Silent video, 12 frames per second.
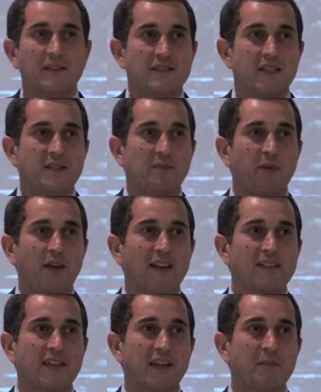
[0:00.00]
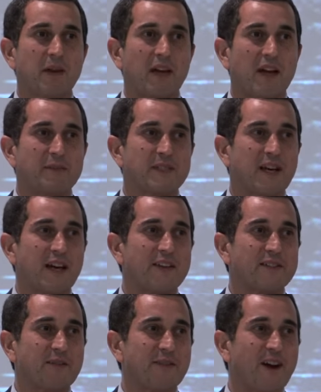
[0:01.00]
This place here becomes the house
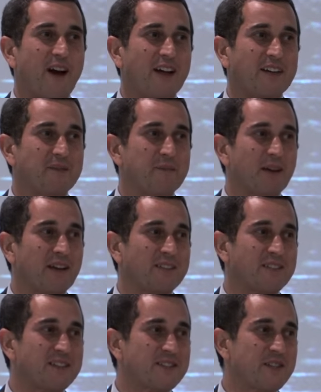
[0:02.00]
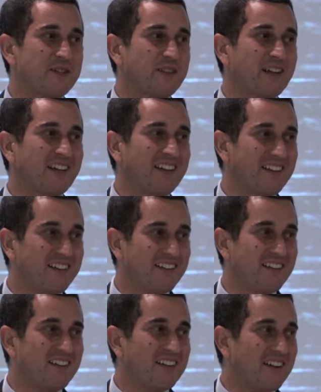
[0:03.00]
of God because His children
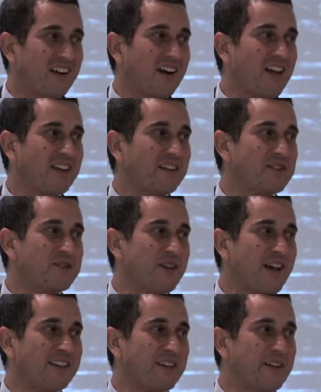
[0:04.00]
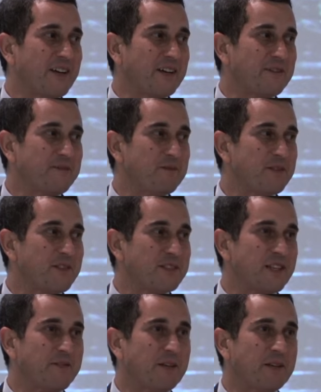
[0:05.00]
are gathered together here this
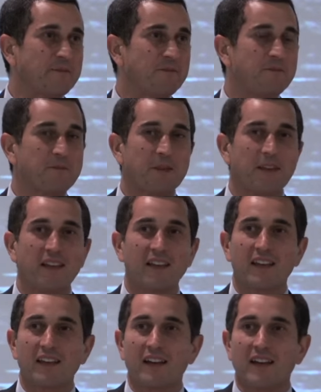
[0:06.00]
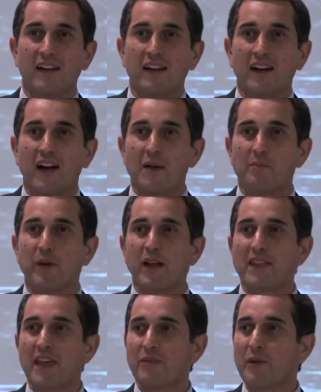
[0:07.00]
evening. I pray
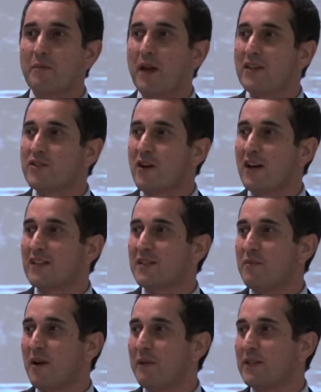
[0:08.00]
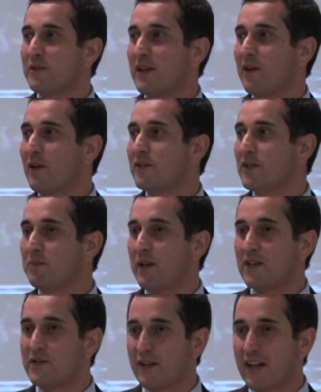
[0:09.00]
that we may enjoy these moments we are going to
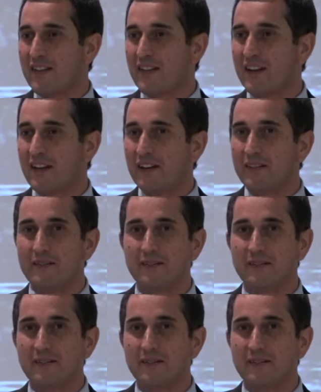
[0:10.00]
spend together here,